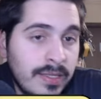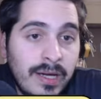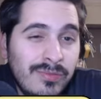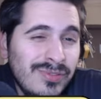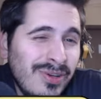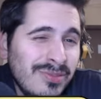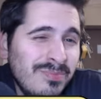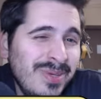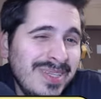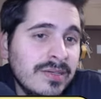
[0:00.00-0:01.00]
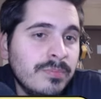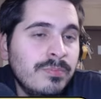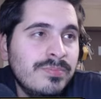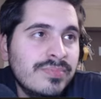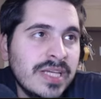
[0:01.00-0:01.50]
I would not be in
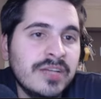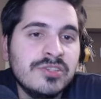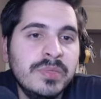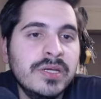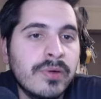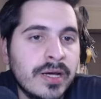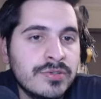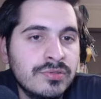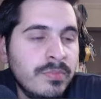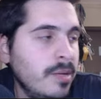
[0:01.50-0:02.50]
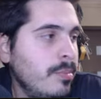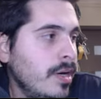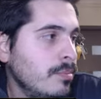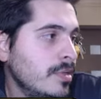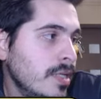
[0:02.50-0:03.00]
such a big rush to buy
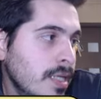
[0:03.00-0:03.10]
Palmer,